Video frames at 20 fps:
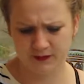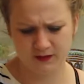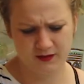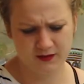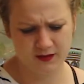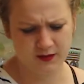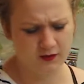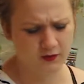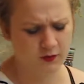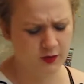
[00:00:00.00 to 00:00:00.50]

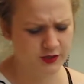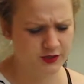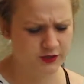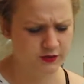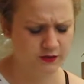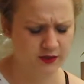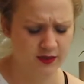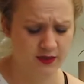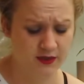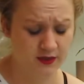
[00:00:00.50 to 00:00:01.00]
They're not quite
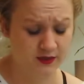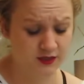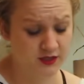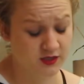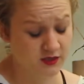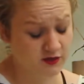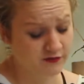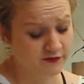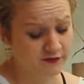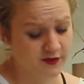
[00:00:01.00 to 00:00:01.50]
sure. They think she's
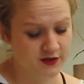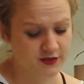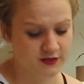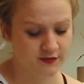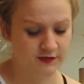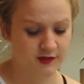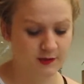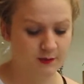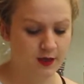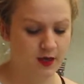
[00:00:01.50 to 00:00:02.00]
got an infection
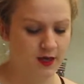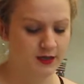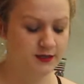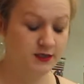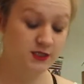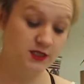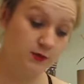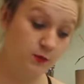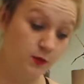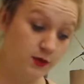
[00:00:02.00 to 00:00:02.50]
of some kind,
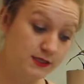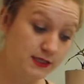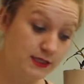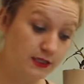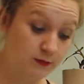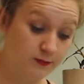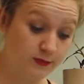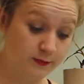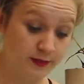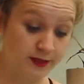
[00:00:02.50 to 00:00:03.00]
and she was a
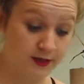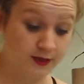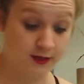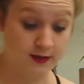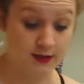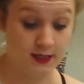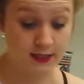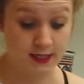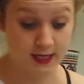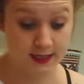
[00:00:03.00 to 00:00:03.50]
little bit better.
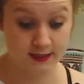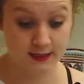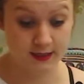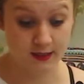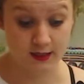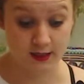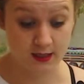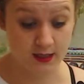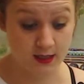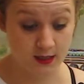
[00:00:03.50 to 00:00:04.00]
And then
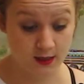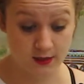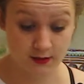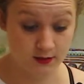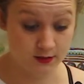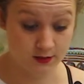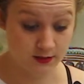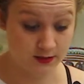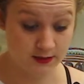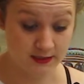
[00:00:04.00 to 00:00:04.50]
yesterday,
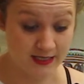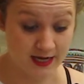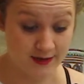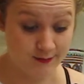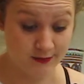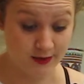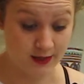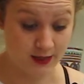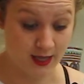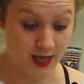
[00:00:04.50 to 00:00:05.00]
the
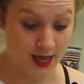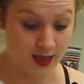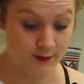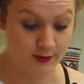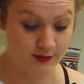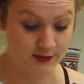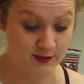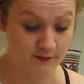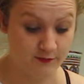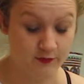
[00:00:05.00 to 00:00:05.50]
same thing
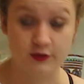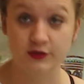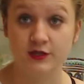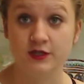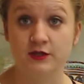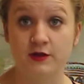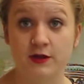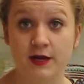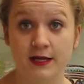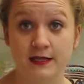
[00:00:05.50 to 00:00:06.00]
happened, even though
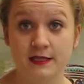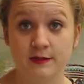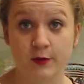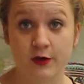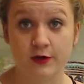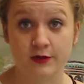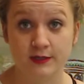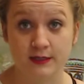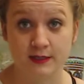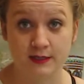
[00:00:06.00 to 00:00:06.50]
she's on
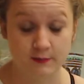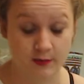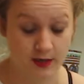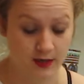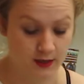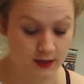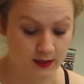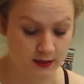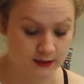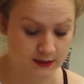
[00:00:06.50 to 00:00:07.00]
antibiotics and
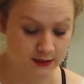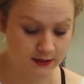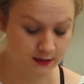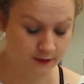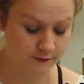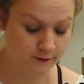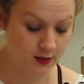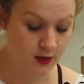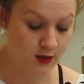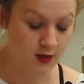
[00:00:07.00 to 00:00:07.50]
painkillers and
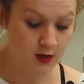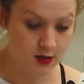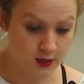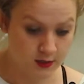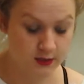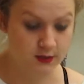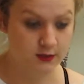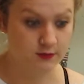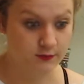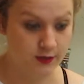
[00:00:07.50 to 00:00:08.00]
stuff. So
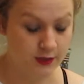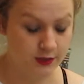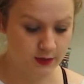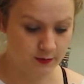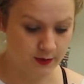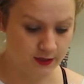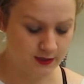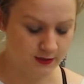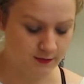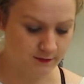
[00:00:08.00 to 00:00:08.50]
I had to rush her
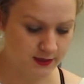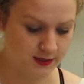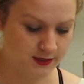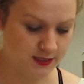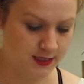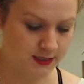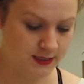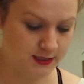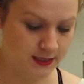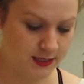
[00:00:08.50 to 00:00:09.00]
back to the vets
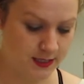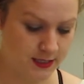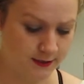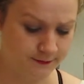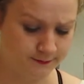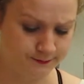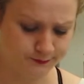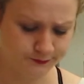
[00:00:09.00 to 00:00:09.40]
yesterday,